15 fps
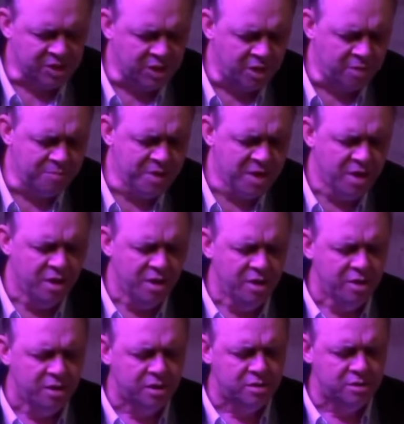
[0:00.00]
Um,
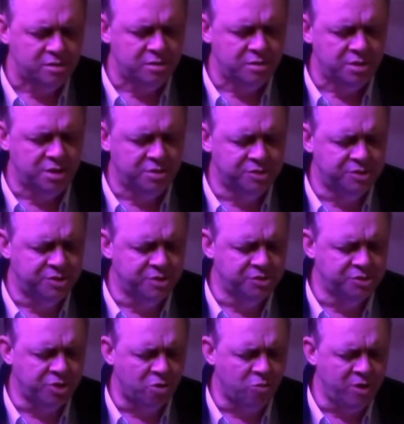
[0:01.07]
you know,
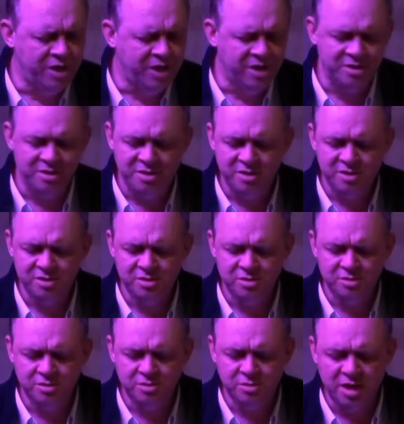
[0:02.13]
Darwinian
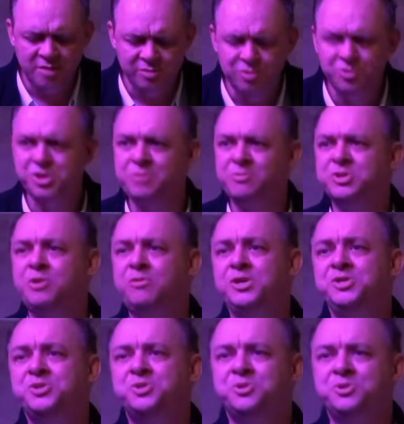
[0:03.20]
evolution was
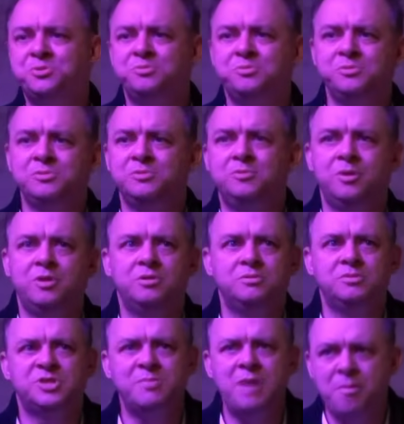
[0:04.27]
always
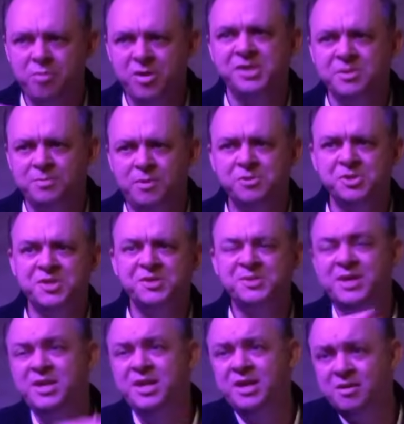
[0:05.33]
somehow presupposing
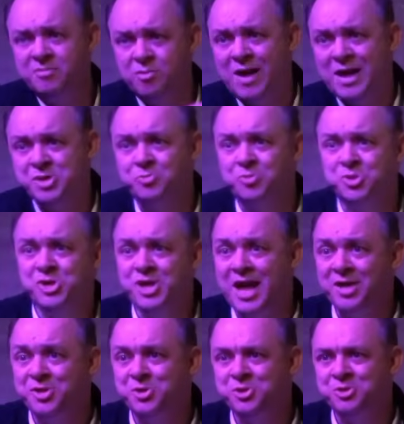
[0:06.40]
this idea of gradual
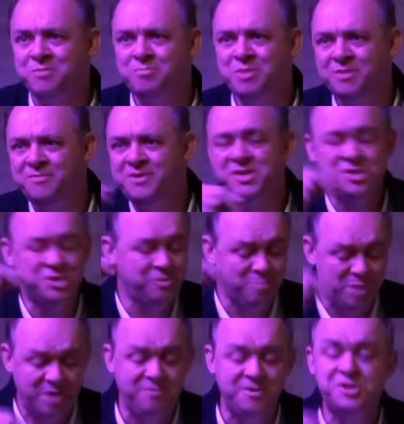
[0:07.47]
change, that big fish,
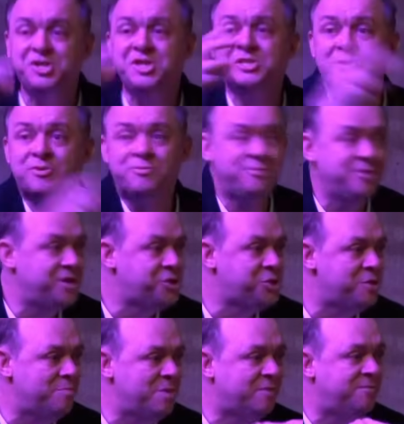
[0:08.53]
big fish eats little
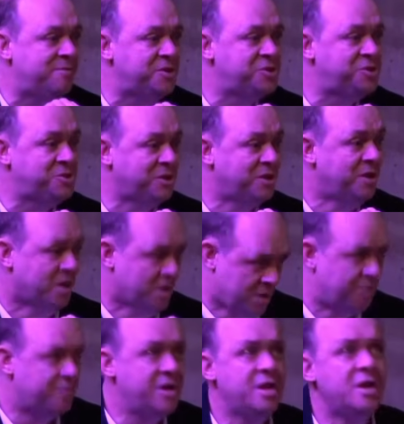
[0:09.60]
fish, and big fish
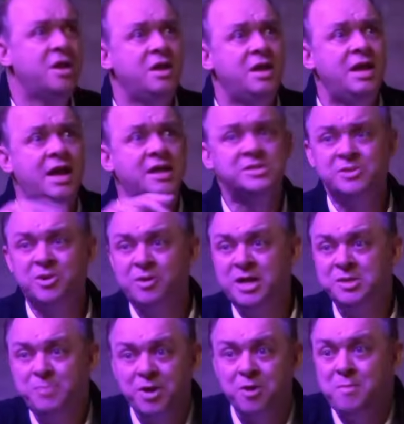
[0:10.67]
three, has, little,
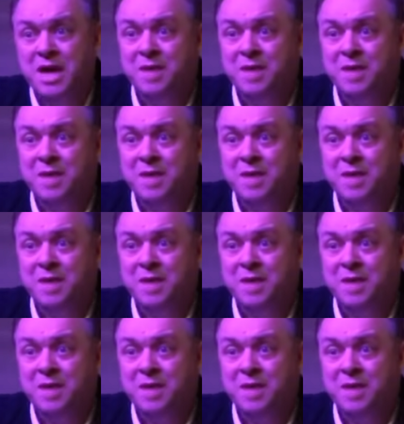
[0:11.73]
has bigger